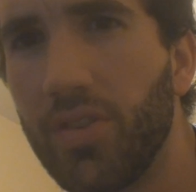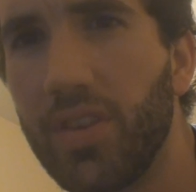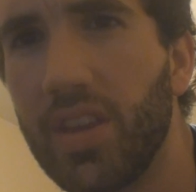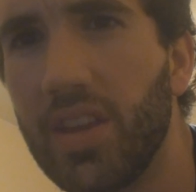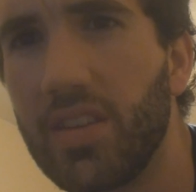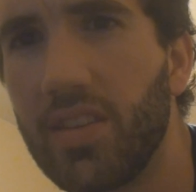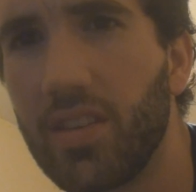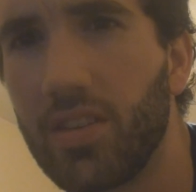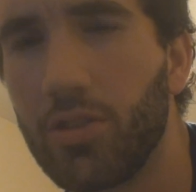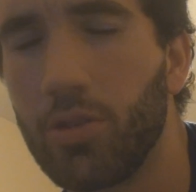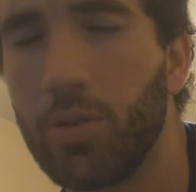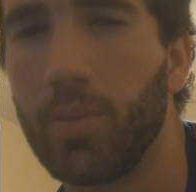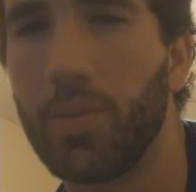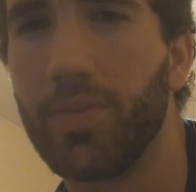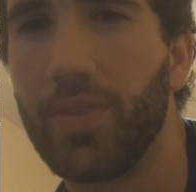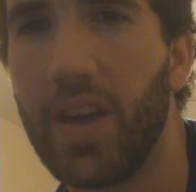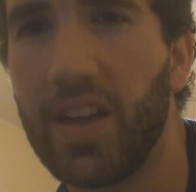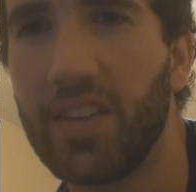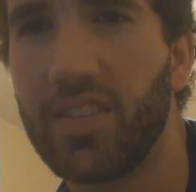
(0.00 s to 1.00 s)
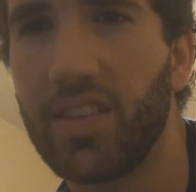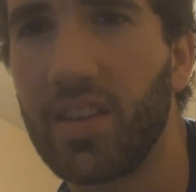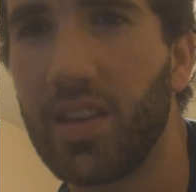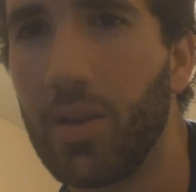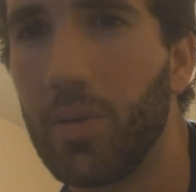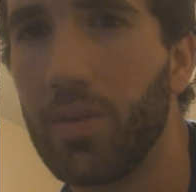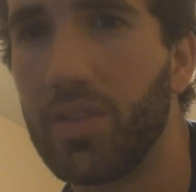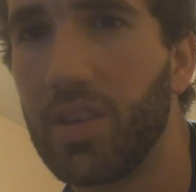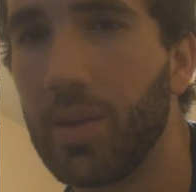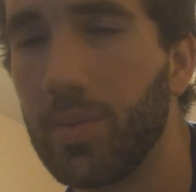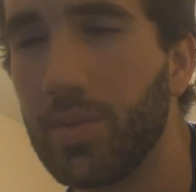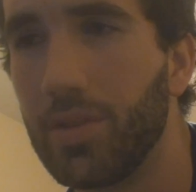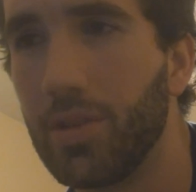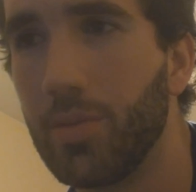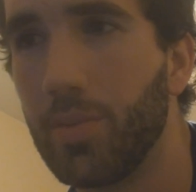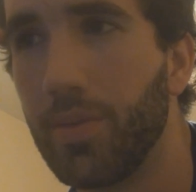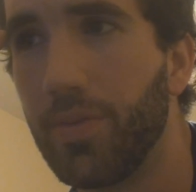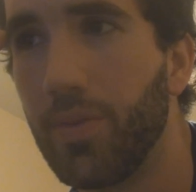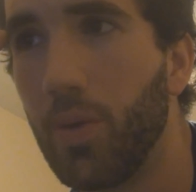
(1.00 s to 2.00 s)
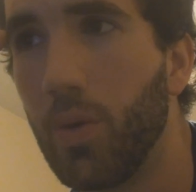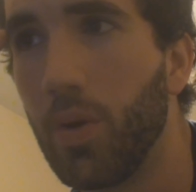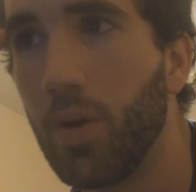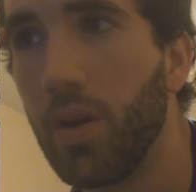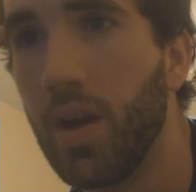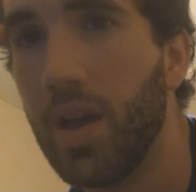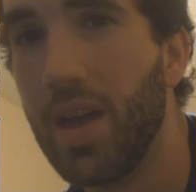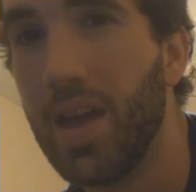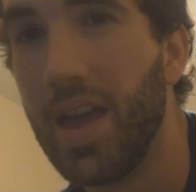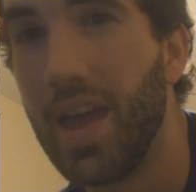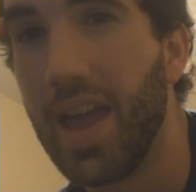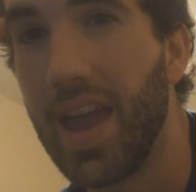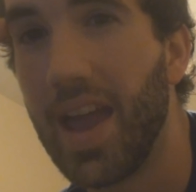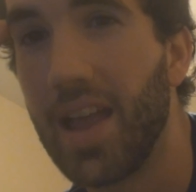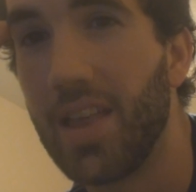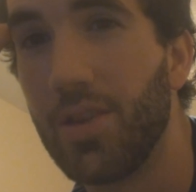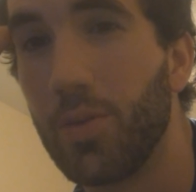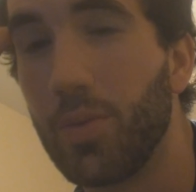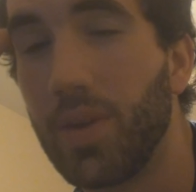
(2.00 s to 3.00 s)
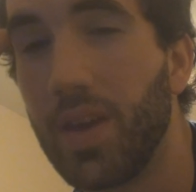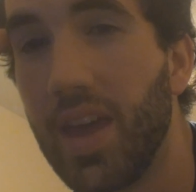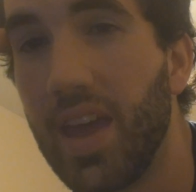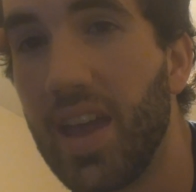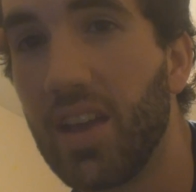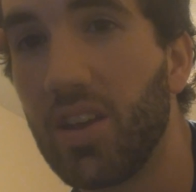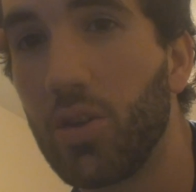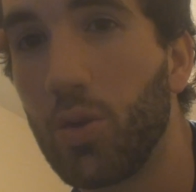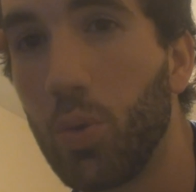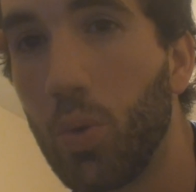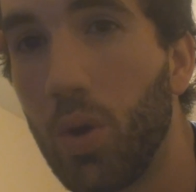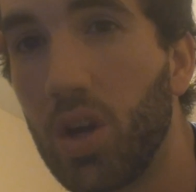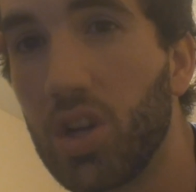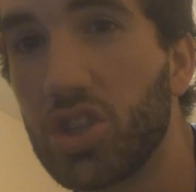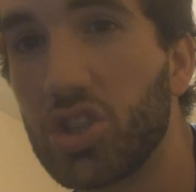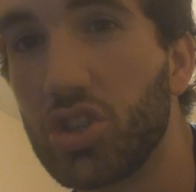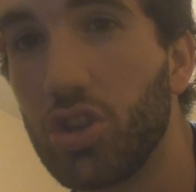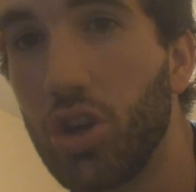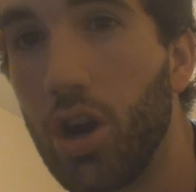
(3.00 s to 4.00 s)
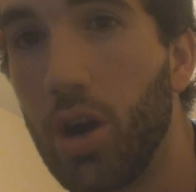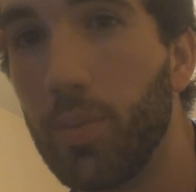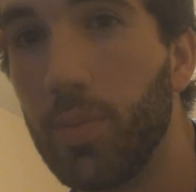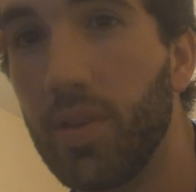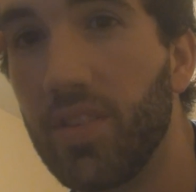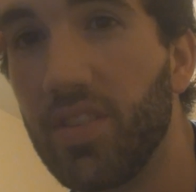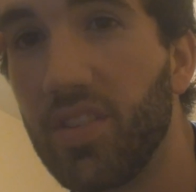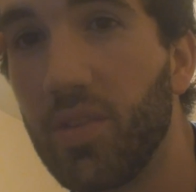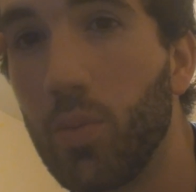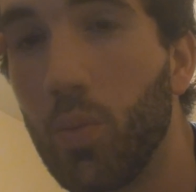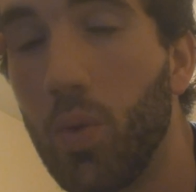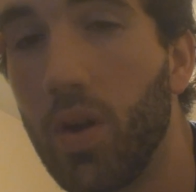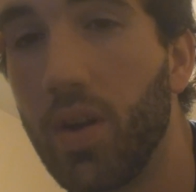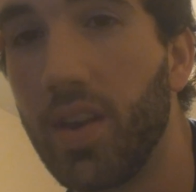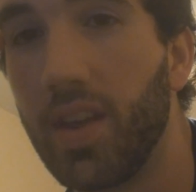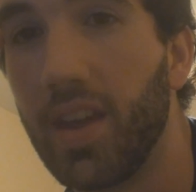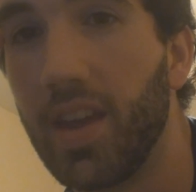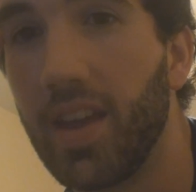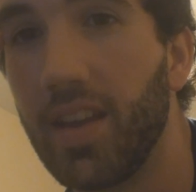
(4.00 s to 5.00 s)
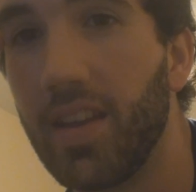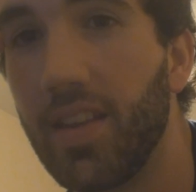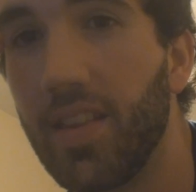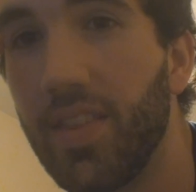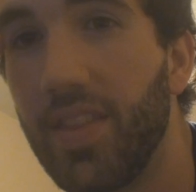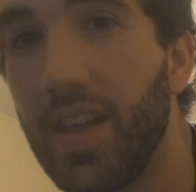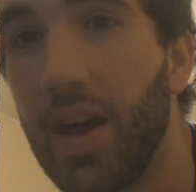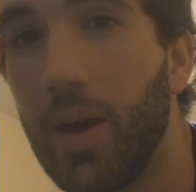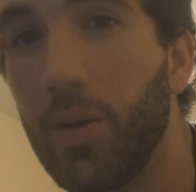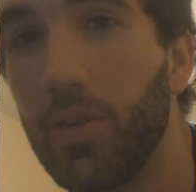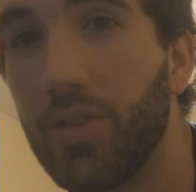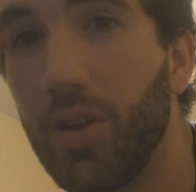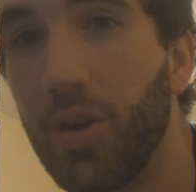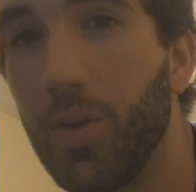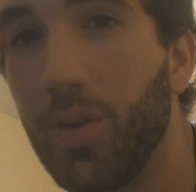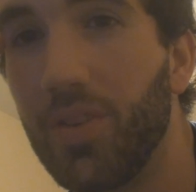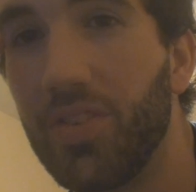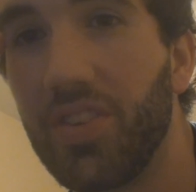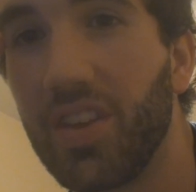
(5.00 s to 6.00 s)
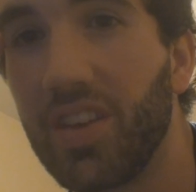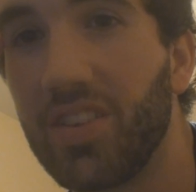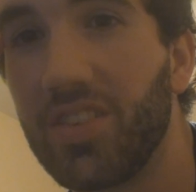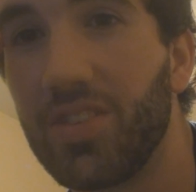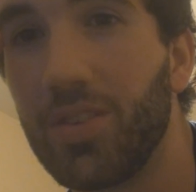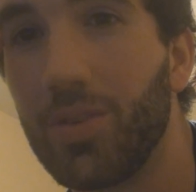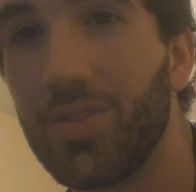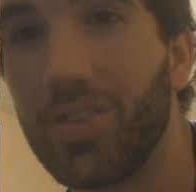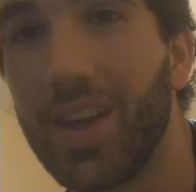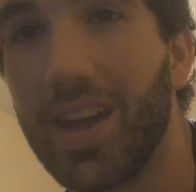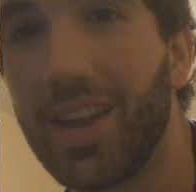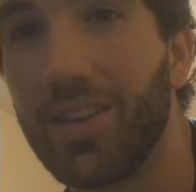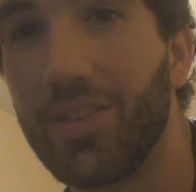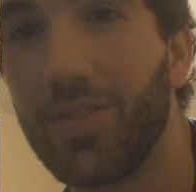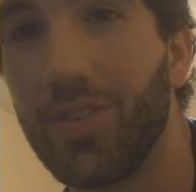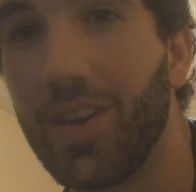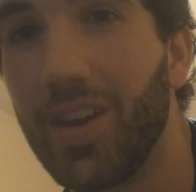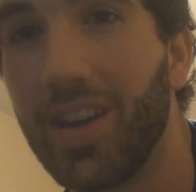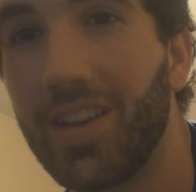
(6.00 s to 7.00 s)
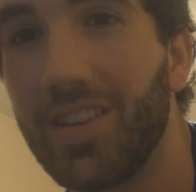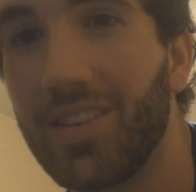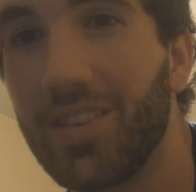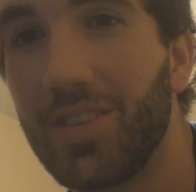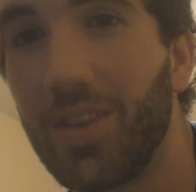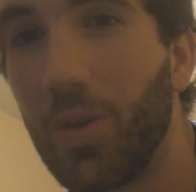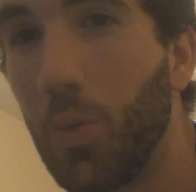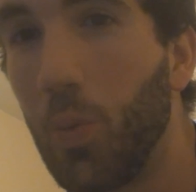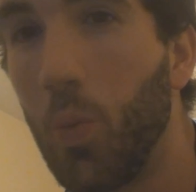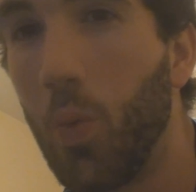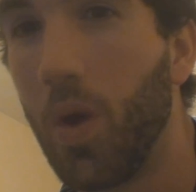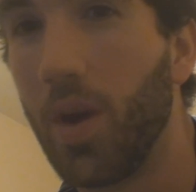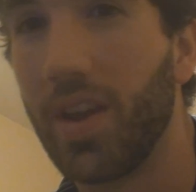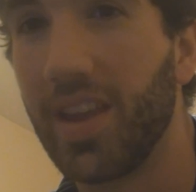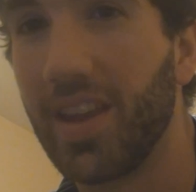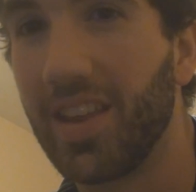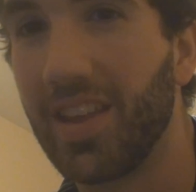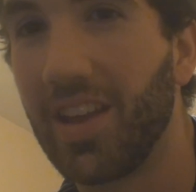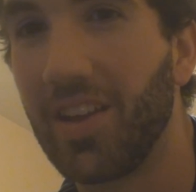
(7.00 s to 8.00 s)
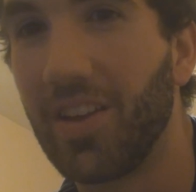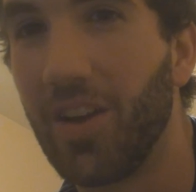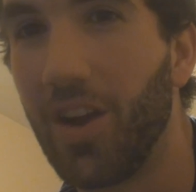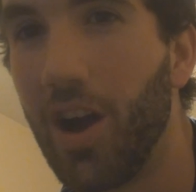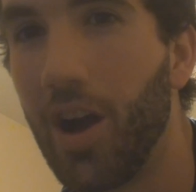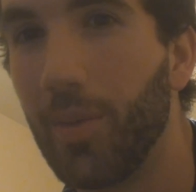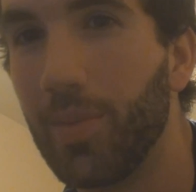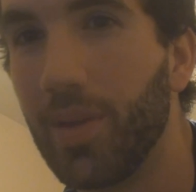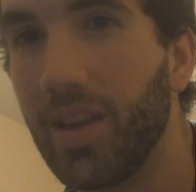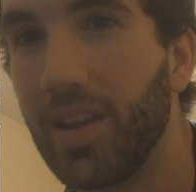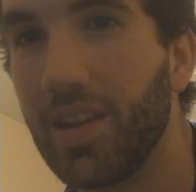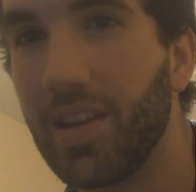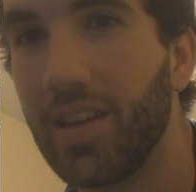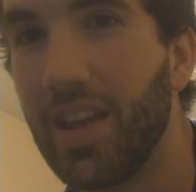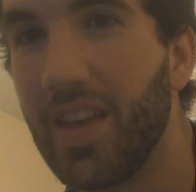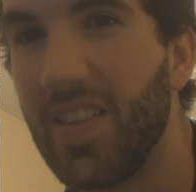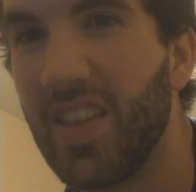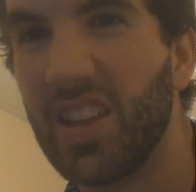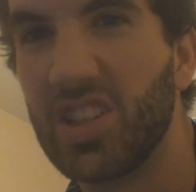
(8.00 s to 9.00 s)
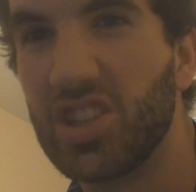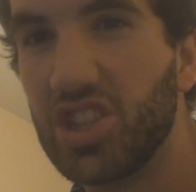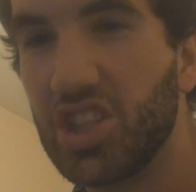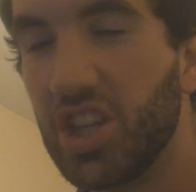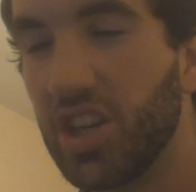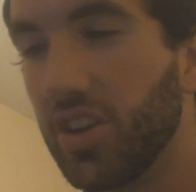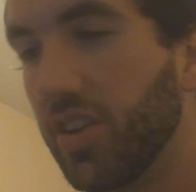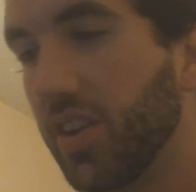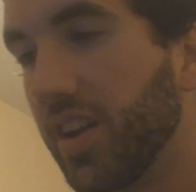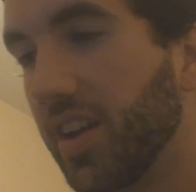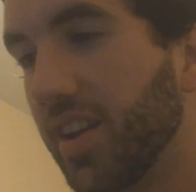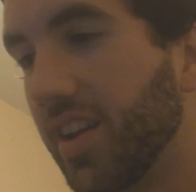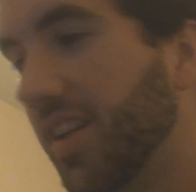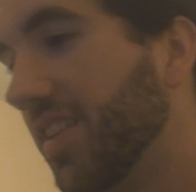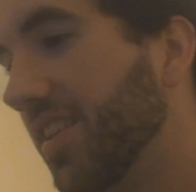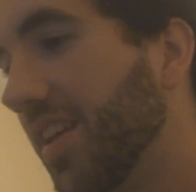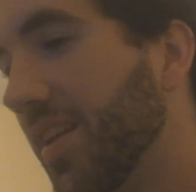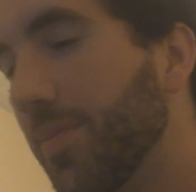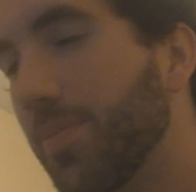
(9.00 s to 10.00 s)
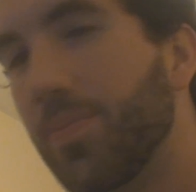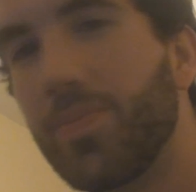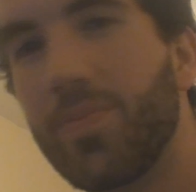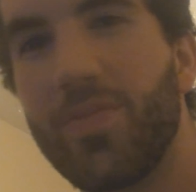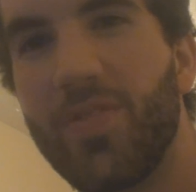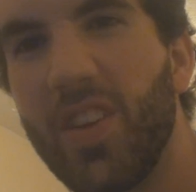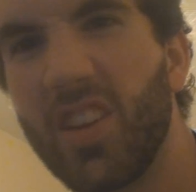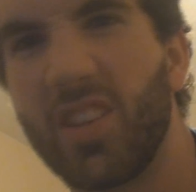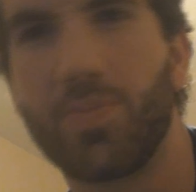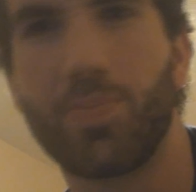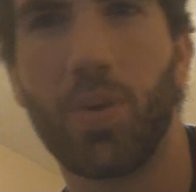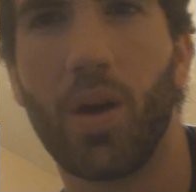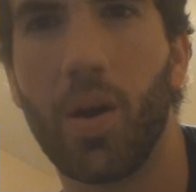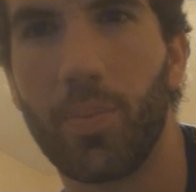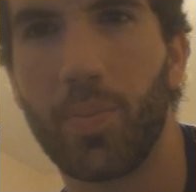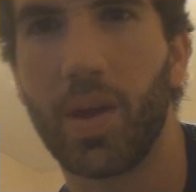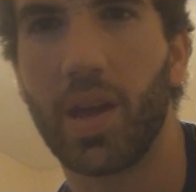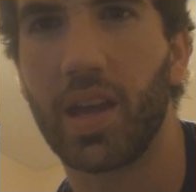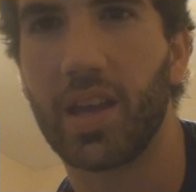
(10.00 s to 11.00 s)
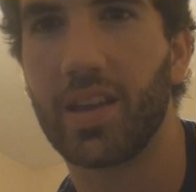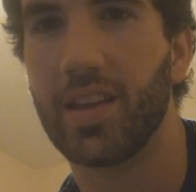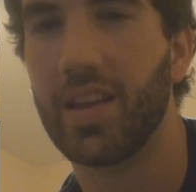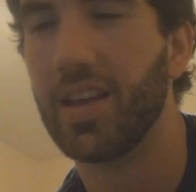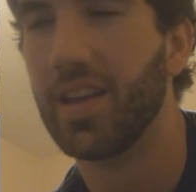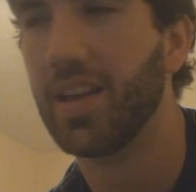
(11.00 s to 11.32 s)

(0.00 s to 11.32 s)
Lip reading: elites extremely fast like I was able to before, and you can't crush goblins in one hit. That was always so satisfying, just one hitting a goblin and then cheering and then fist pumping.